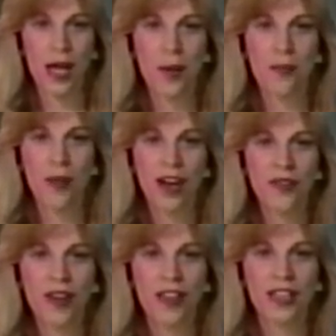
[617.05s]

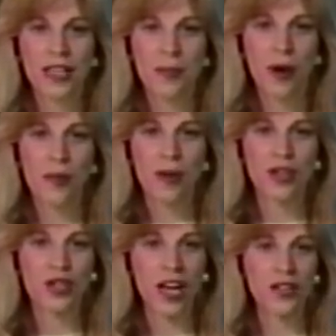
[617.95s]
Modify the clip art by
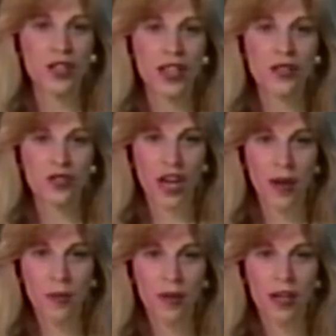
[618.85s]
changing its
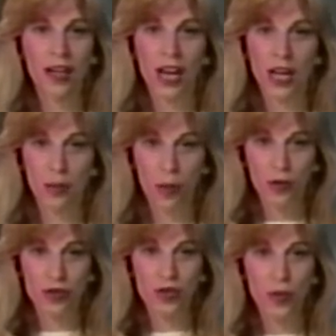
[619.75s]
shape, cutting
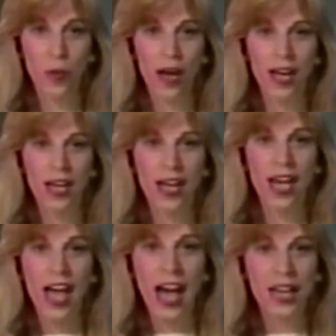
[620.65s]
portions away,
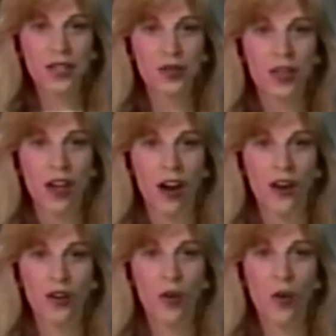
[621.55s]
adding to the
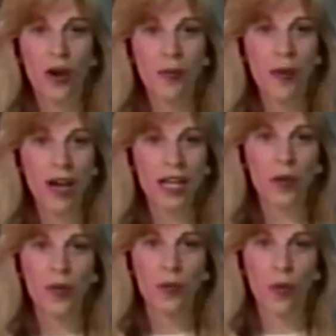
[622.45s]
art, or combining
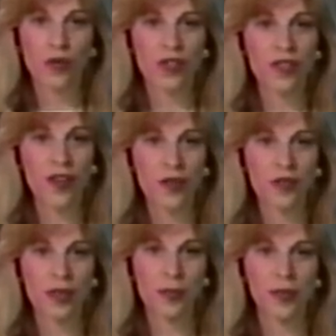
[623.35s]
it with portions of other
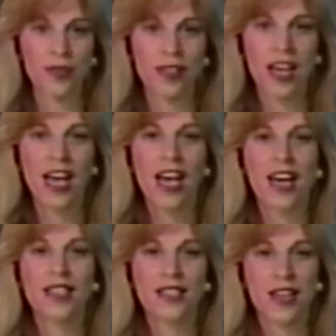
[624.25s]
symbols.
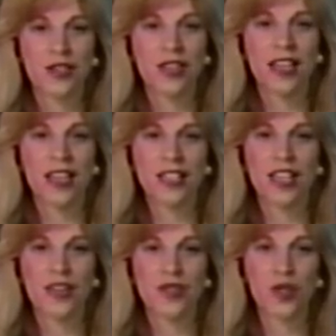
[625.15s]
Essentially, this
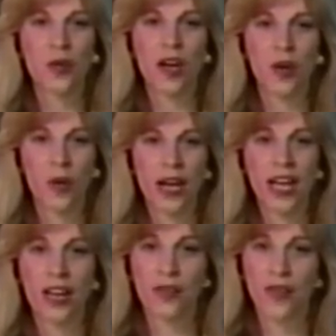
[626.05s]
gives you a quick
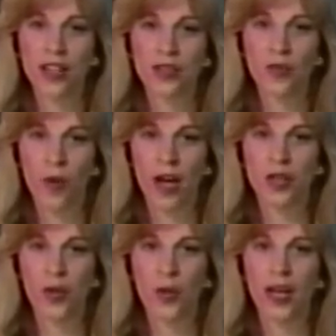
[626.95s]
and effective way
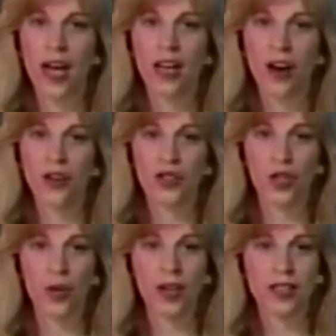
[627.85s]
to create art to
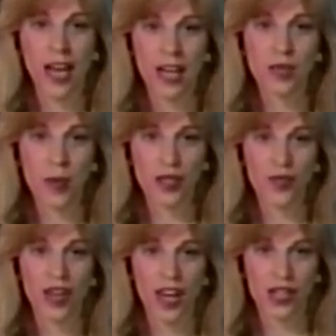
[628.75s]
your exact
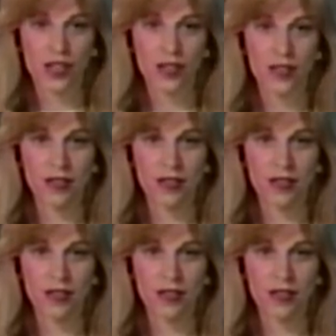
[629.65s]
specifications.